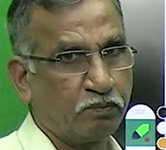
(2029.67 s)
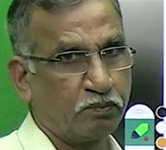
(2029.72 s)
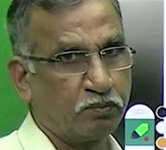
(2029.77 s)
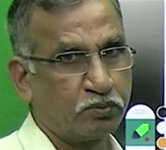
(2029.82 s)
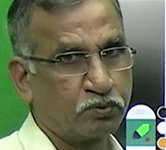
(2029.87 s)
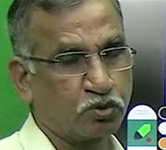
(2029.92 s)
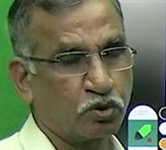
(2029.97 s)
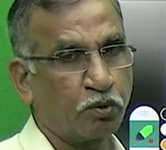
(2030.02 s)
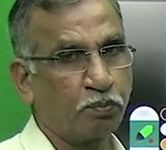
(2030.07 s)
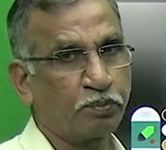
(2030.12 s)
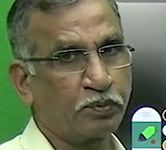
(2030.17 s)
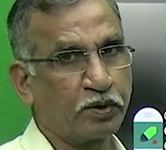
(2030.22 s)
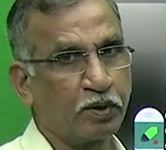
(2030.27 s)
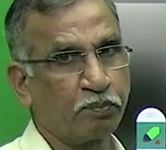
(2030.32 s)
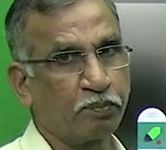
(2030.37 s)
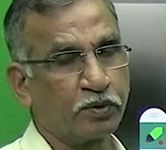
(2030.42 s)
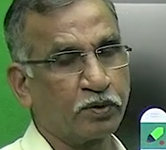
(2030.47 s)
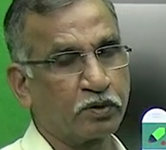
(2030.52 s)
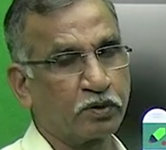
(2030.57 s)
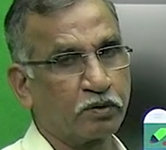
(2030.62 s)

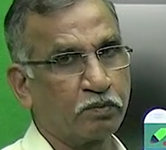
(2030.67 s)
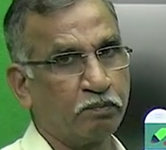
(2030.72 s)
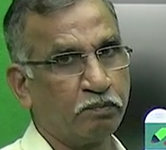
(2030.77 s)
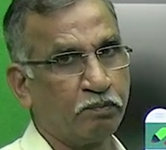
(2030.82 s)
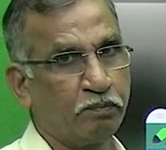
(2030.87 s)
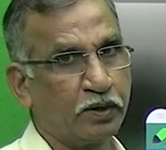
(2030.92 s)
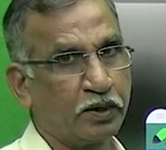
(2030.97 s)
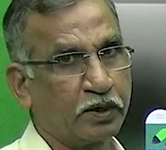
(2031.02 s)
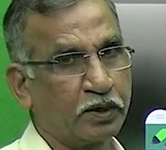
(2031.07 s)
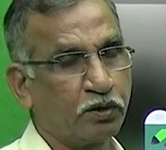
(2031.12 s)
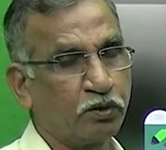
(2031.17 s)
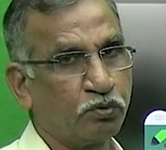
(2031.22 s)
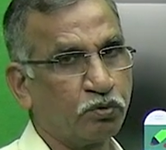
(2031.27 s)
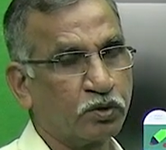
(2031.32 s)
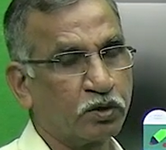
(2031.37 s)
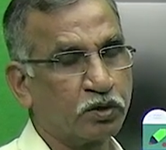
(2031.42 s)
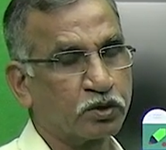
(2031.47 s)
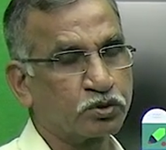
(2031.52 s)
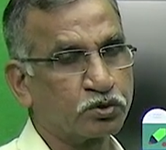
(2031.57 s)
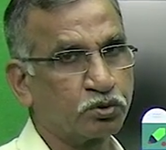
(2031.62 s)
shopkeeper, bakery
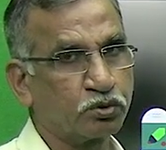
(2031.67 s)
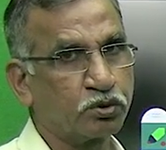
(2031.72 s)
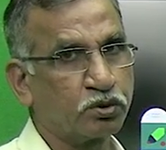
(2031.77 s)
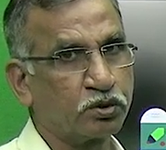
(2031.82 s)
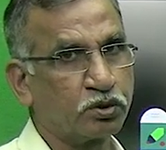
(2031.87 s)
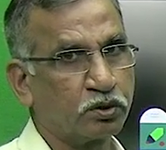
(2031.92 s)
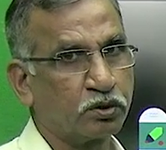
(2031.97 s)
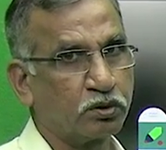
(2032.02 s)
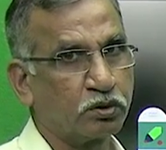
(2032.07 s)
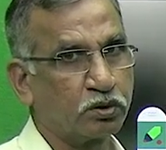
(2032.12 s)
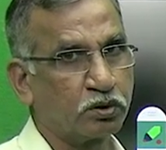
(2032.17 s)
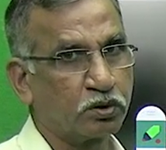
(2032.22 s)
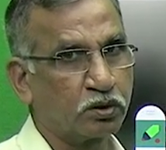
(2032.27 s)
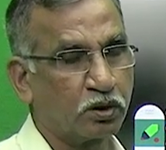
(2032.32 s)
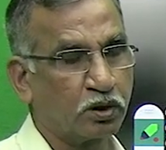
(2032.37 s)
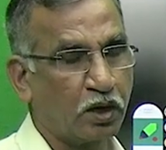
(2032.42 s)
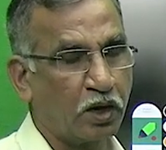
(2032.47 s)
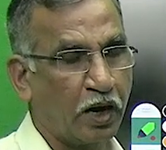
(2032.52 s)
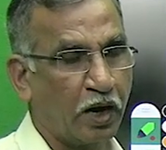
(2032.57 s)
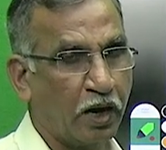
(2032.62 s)
owner should
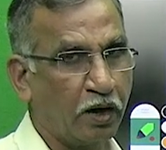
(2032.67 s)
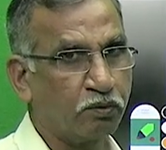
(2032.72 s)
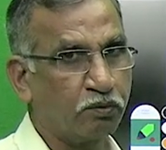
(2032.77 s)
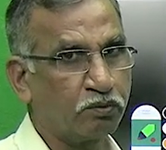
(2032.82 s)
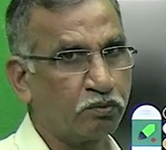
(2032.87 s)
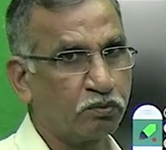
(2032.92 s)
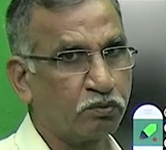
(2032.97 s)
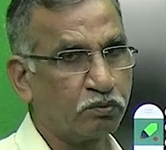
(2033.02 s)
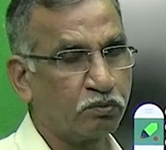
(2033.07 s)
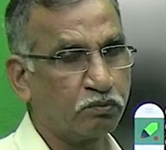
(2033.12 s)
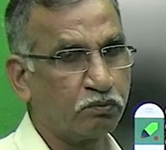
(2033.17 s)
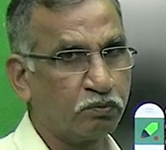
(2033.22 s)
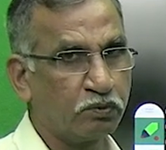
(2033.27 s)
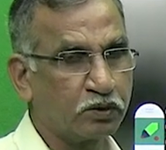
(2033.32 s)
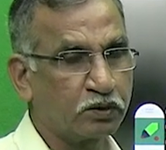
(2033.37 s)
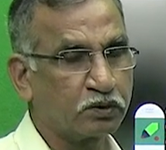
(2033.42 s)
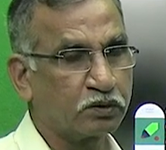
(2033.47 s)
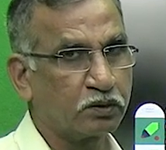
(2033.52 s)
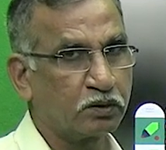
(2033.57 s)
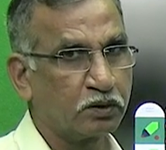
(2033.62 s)
have
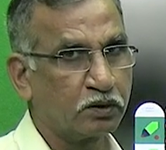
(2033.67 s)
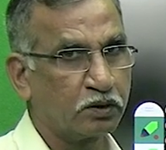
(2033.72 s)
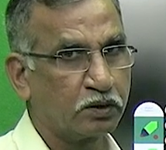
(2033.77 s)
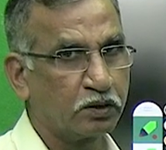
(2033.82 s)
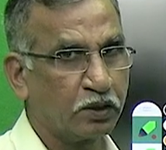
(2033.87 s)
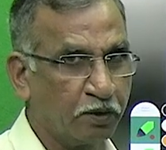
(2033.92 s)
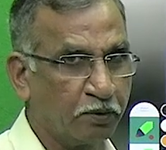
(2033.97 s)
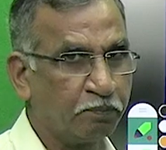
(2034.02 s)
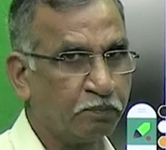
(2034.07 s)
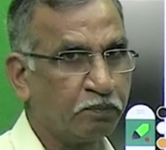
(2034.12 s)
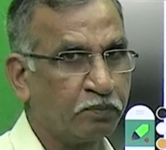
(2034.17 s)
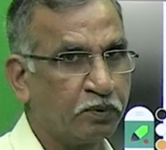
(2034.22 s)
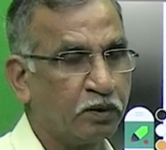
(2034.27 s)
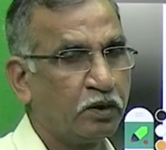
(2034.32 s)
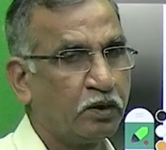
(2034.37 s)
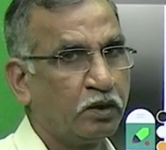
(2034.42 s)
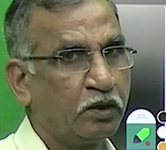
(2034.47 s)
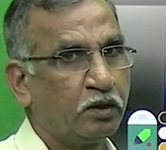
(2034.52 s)
with him